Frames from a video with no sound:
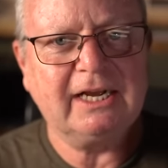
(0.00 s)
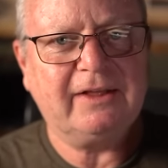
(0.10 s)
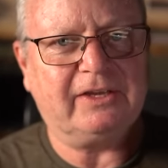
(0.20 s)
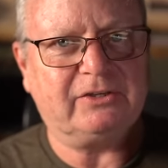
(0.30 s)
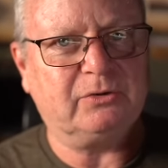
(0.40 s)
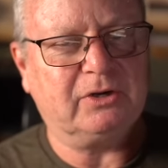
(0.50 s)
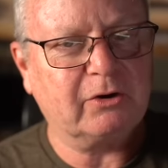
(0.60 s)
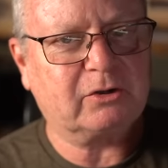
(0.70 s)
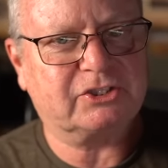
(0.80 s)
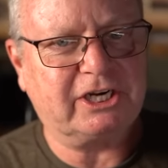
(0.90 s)
that do
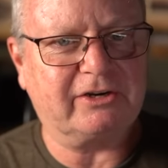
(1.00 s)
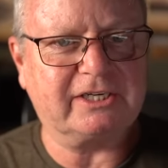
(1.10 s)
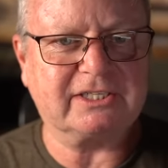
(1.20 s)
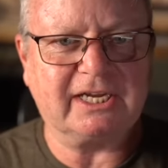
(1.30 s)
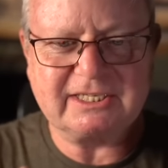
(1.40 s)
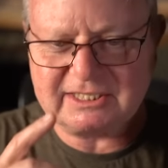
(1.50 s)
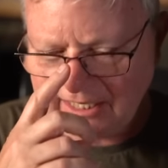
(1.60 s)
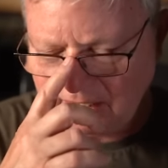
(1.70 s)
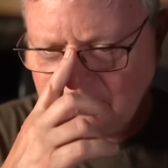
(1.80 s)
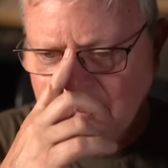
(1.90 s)
local charities, and they
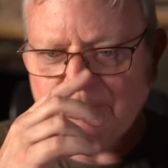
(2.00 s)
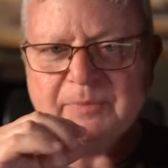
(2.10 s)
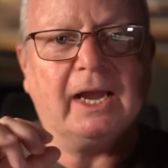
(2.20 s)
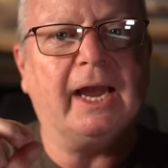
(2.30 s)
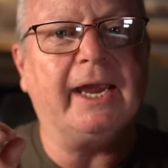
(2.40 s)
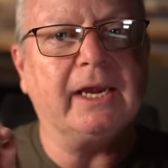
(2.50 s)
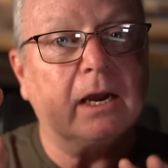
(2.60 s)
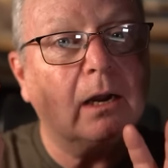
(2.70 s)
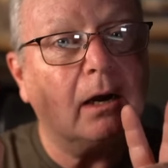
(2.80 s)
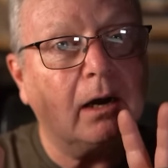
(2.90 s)
sell a
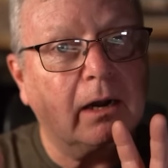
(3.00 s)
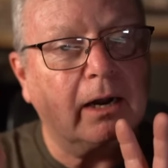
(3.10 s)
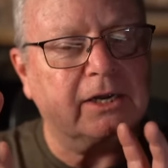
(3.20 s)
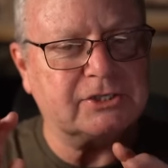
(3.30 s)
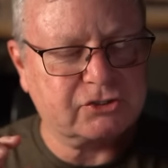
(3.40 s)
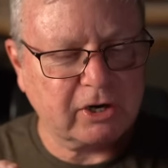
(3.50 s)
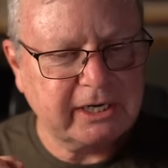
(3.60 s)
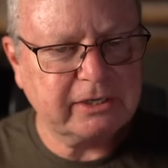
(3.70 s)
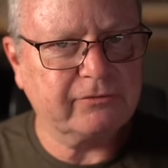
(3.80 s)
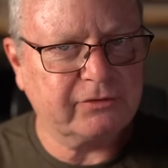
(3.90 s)

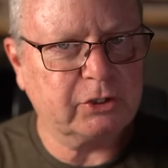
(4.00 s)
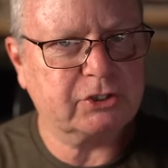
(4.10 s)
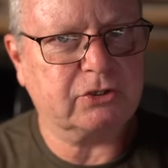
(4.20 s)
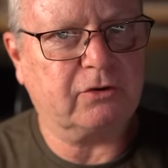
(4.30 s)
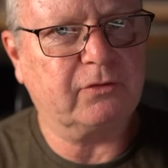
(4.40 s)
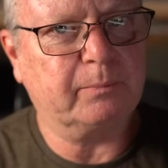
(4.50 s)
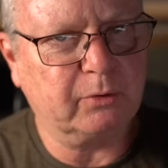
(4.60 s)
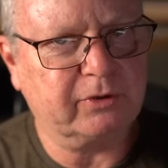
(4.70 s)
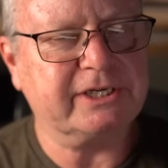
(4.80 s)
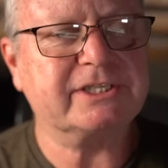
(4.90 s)
Australian version of the
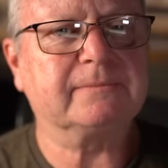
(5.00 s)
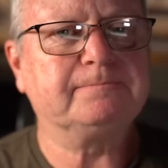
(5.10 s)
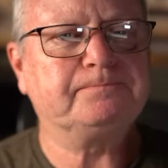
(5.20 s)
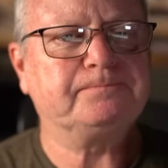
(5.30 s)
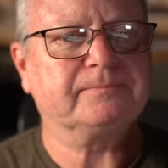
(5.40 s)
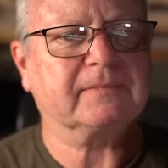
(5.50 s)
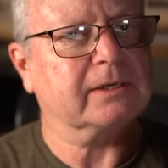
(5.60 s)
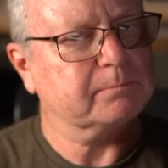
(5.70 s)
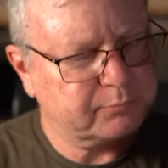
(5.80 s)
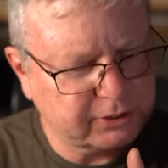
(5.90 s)
Boeries.
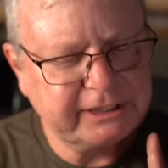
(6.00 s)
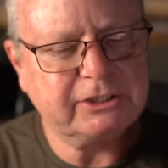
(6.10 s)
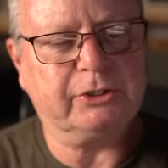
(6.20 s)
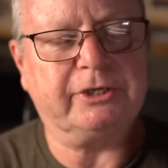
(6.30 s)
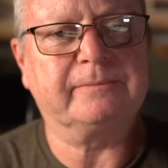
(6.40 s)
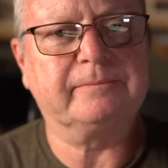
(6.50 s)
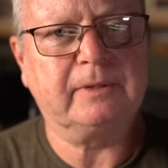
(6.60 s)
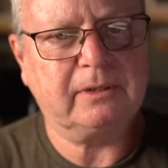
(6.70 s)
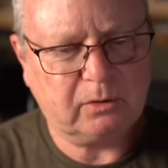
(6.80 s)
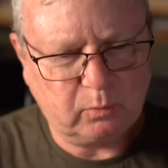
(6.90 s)
Pretty good,
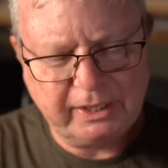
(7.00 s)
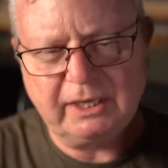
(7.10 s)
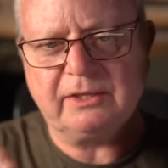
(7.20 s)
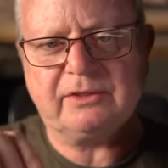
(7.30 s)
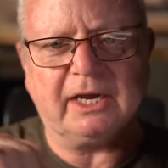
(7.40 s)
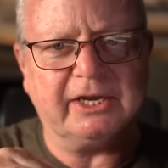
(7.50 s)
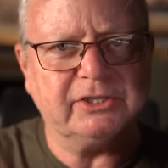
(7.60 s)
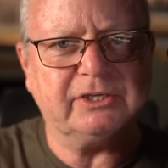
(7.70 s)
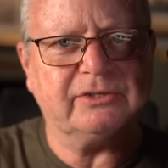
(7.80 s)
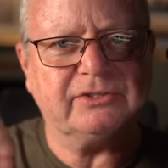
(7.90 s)
with
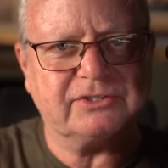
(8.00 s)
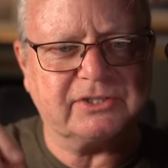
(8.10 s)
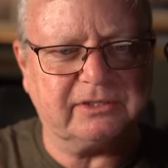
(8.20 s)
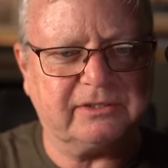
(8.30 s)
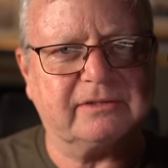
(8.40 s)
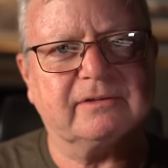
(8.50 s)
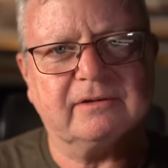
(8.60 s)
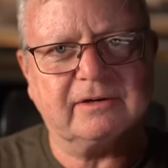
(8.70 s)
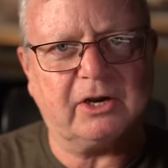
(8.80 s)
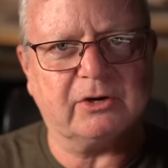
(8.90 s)
onions and
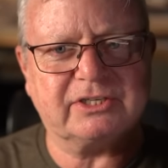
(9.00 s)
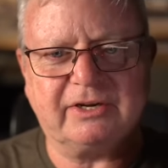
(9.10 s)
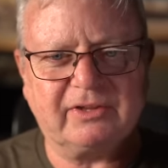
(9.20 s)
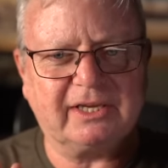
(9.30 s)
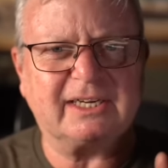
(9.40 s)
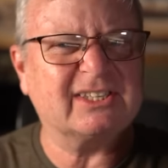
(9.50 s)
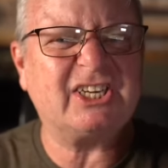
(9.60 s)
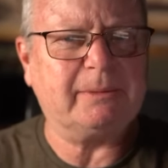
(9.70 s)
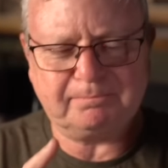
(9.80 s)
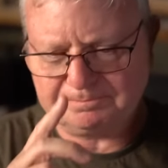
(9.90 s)
cokes and everything, and it's
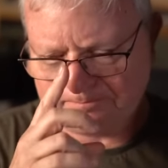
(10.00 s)
cheap.